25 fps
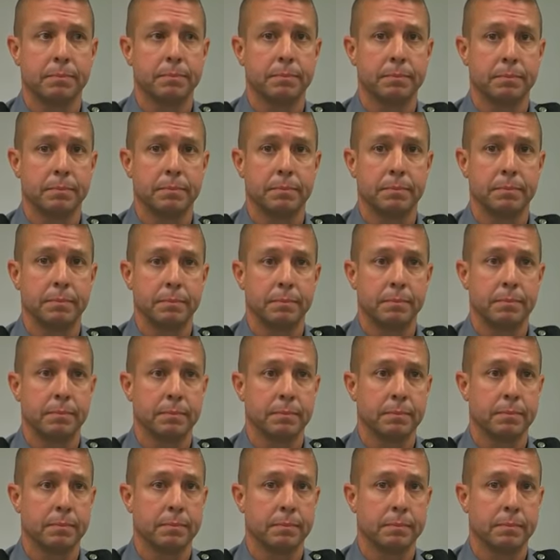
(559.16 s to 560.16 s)

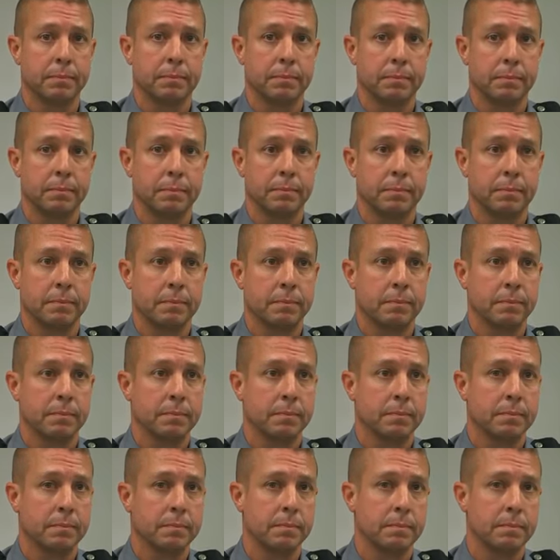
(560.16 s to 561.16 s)

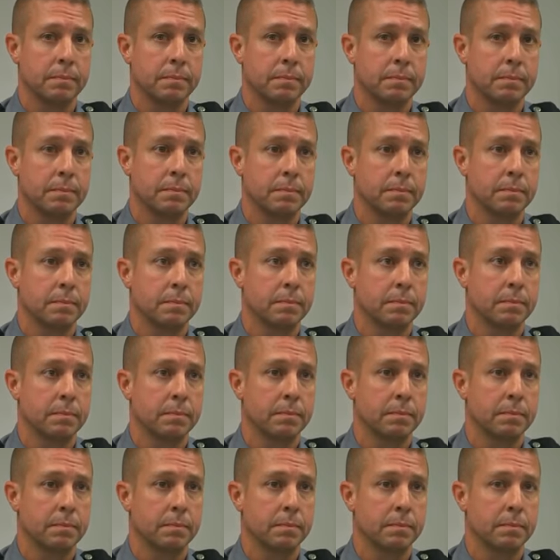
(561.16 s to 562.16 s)

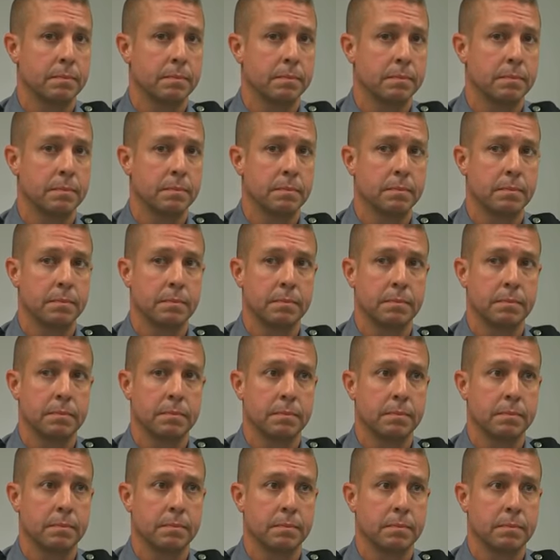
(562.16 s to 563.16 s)

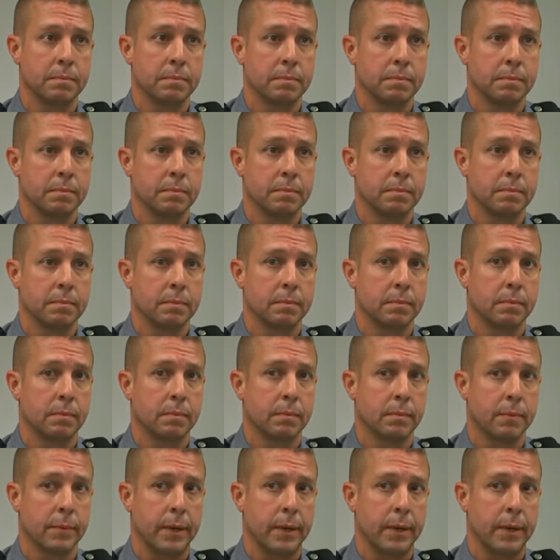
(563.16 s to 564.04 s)
[no speech]